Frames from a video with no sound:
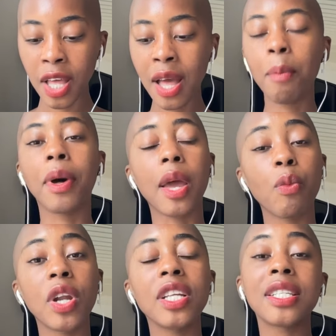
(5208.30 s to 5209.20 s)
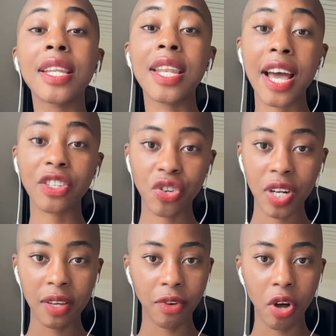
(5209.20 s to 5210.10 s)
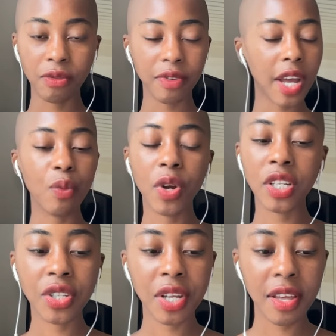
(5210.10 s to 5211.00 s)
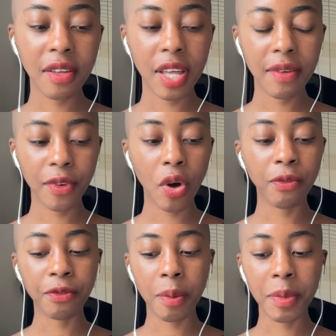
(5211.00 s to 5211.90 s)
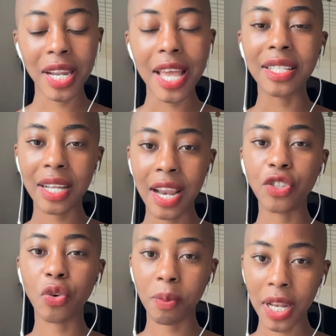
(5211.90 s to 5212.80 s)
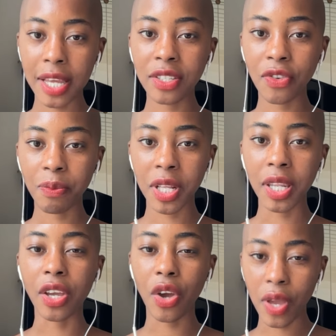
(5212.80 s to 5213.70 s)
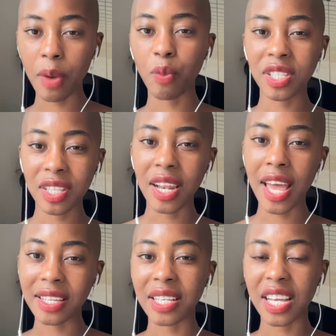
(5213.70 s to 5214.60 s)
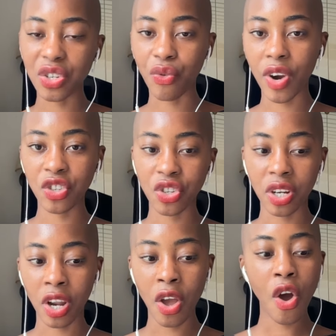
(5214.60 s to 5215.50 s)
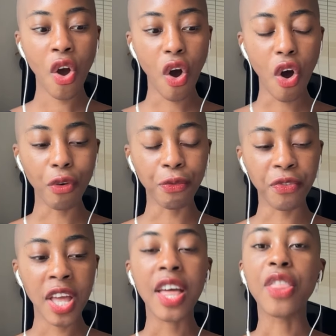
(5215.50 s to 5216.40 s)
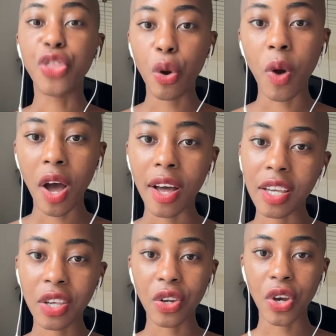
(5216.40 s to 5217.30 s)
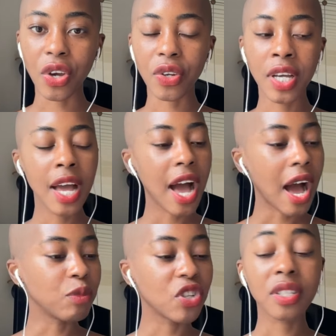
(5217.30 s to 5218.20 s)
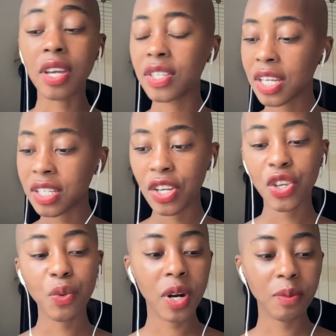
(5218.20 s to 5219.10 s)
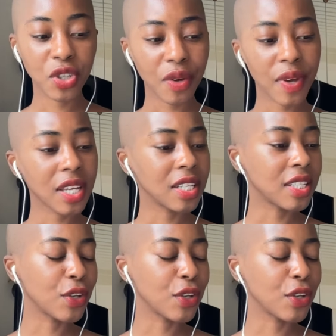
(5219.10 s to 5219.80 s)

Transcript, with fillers: but I want it to naturally evolve. I don't want it to e- evolve from an intellectual place of being like, okay, what's the next iteration of the work, you know? I'm just going to continue what I'm doing, continue